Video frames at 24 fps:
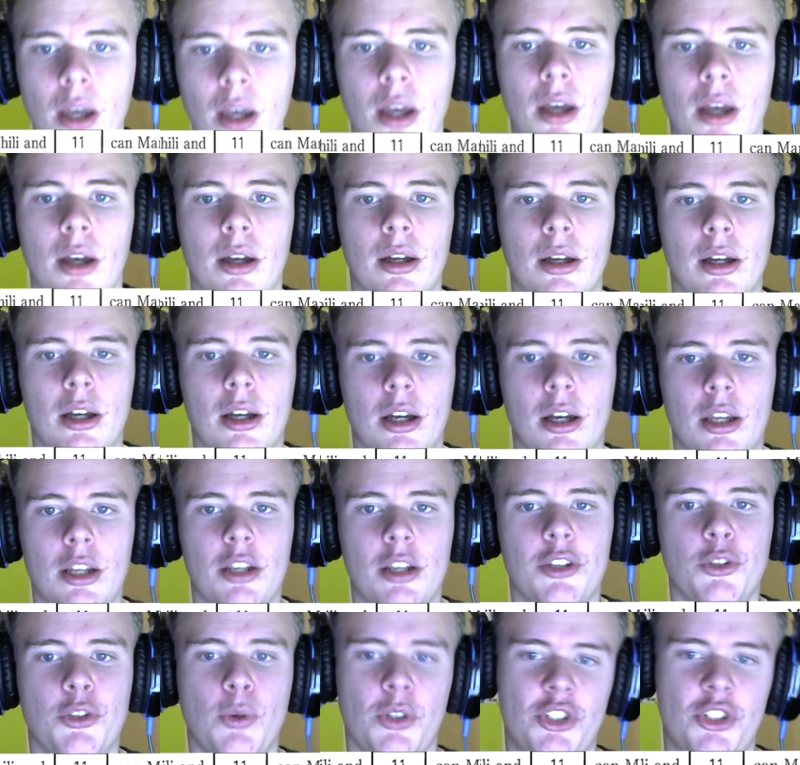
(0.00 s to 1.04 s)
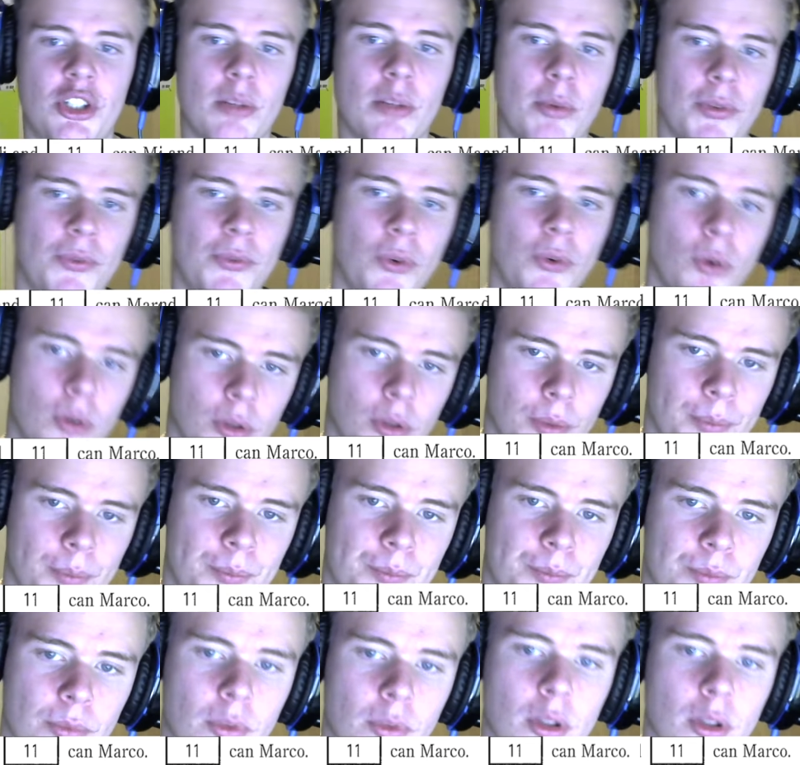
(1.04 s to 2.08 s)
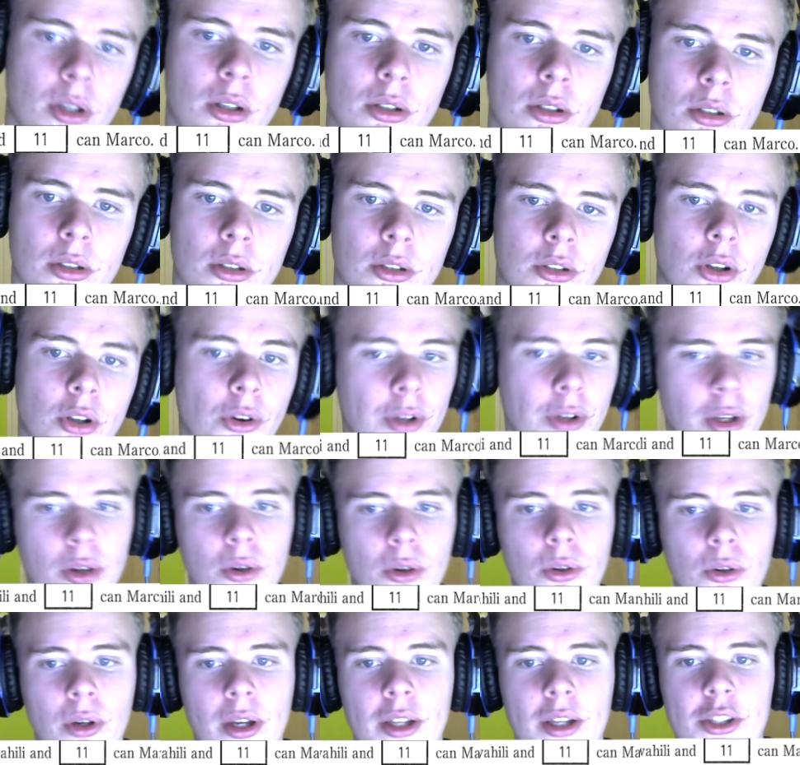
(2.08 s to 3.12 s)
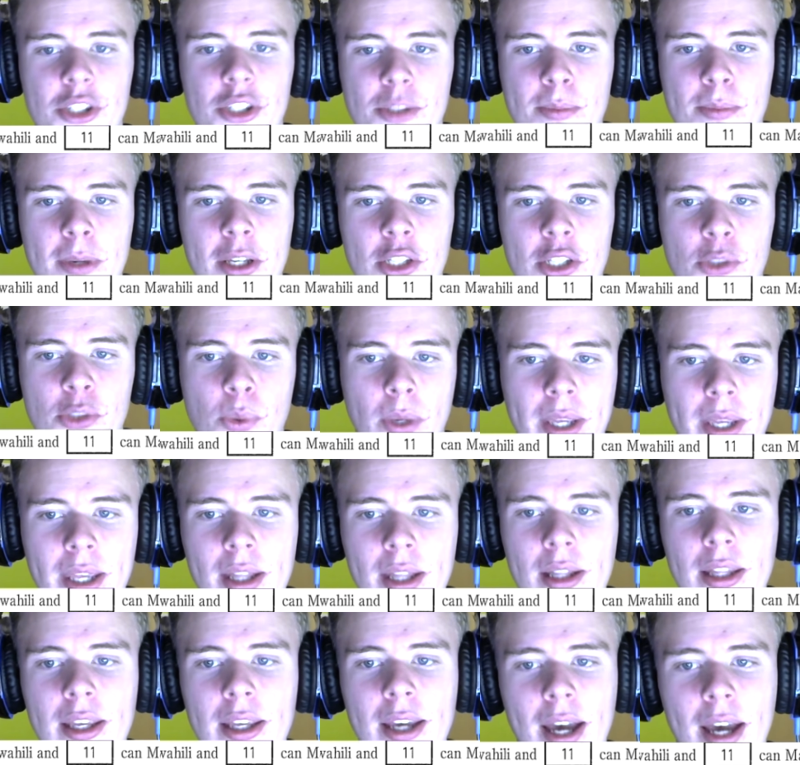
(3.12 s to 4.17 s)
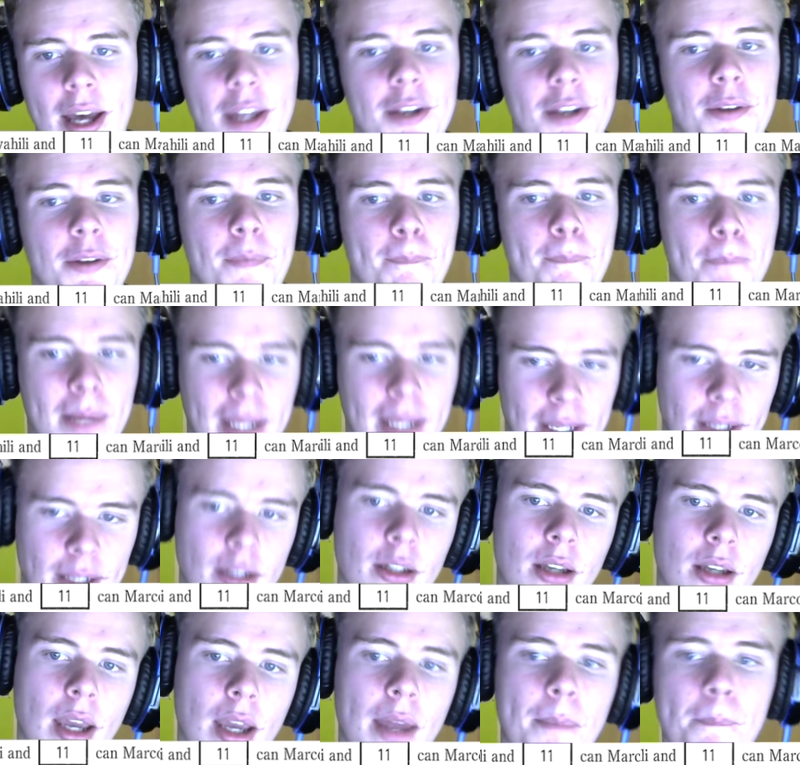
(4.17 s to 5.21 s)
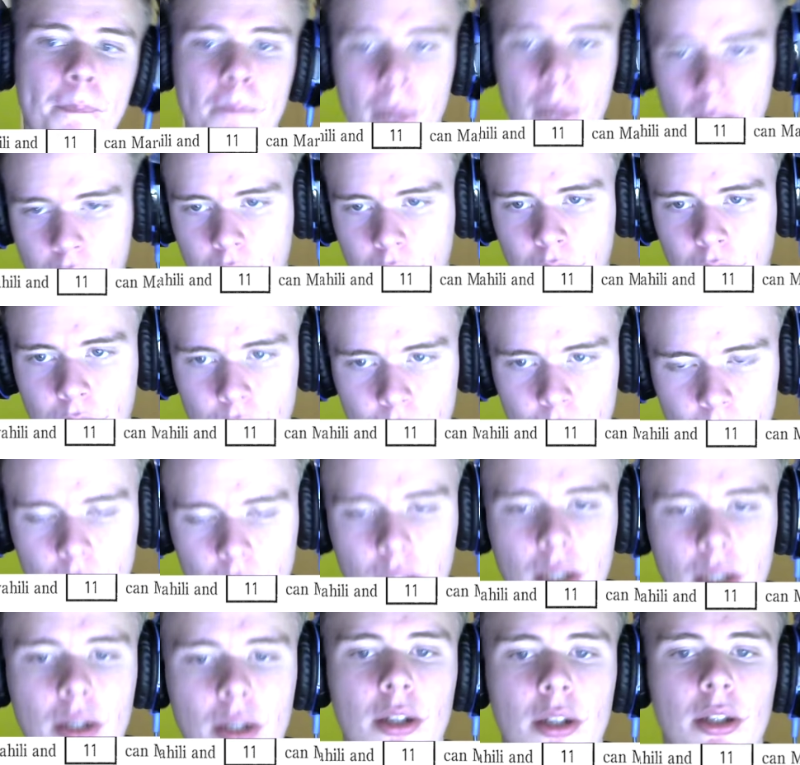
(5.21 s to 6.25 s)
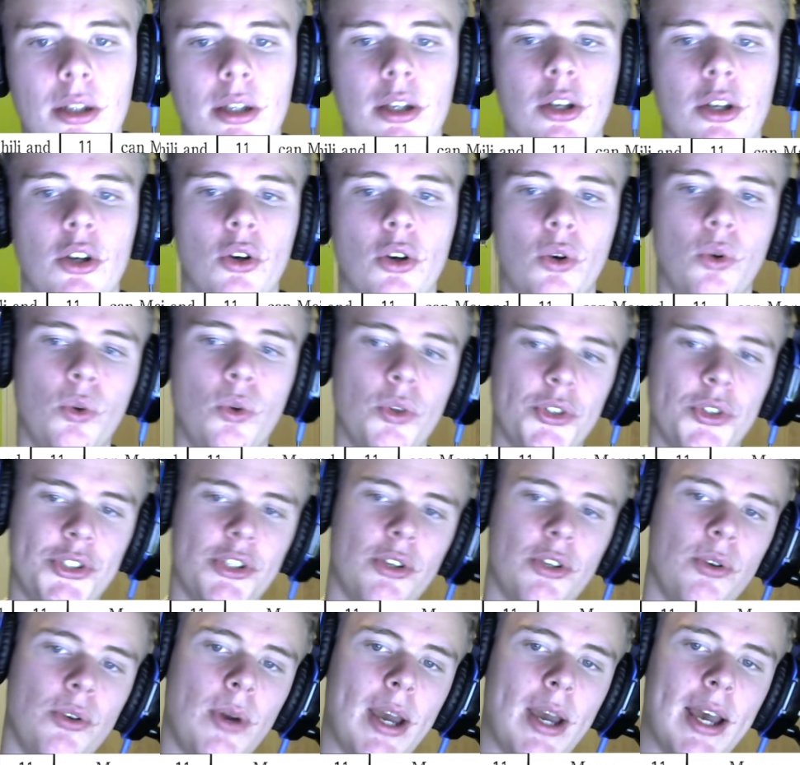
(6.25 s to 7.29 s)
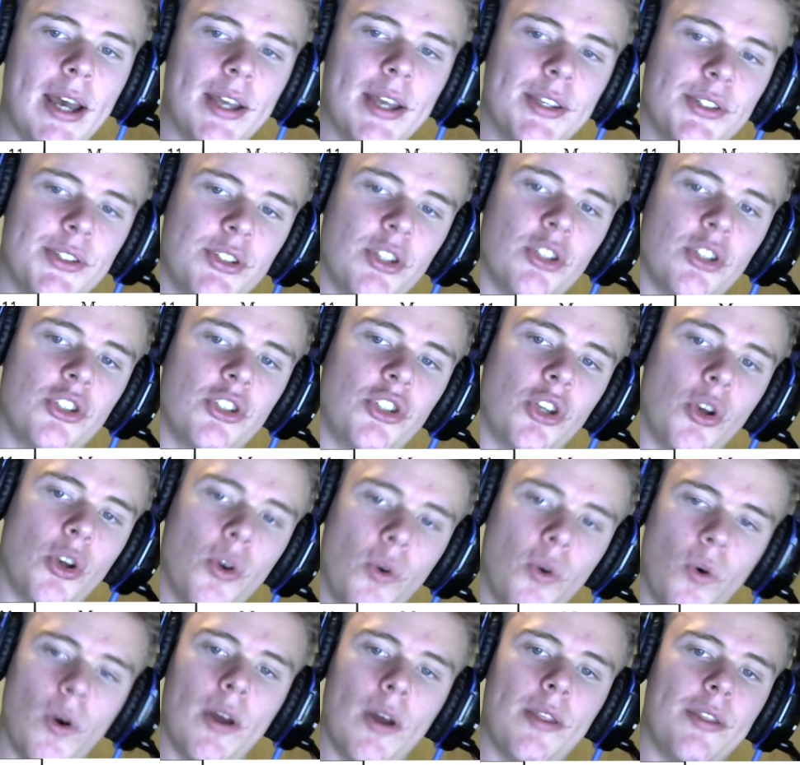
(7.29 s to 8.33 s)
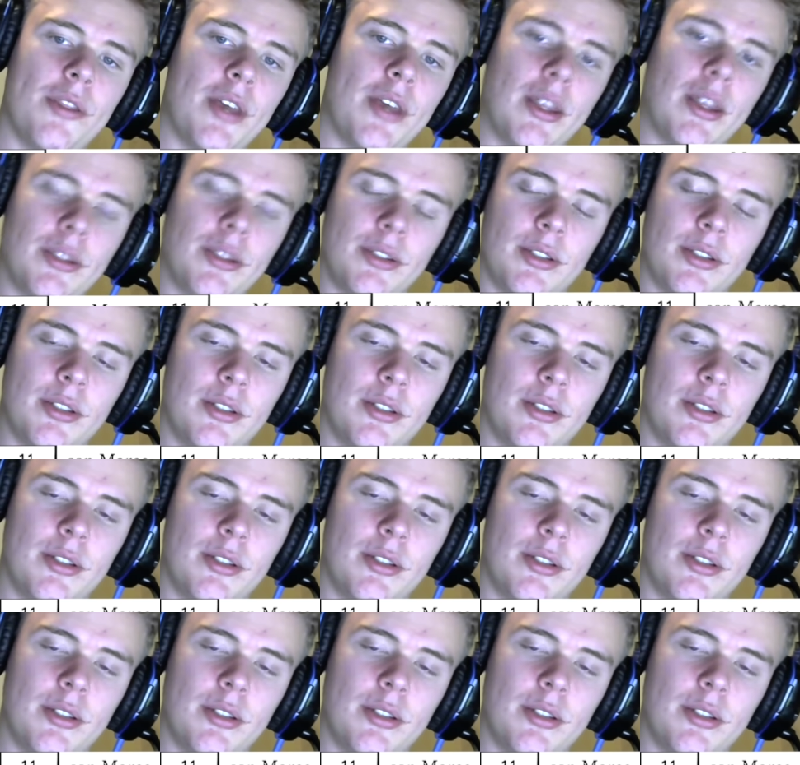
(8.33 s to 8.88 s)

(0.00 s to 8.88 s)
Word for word: Uh, question number four. Nordico can speak Swahili and blank can Marco. Also as so that.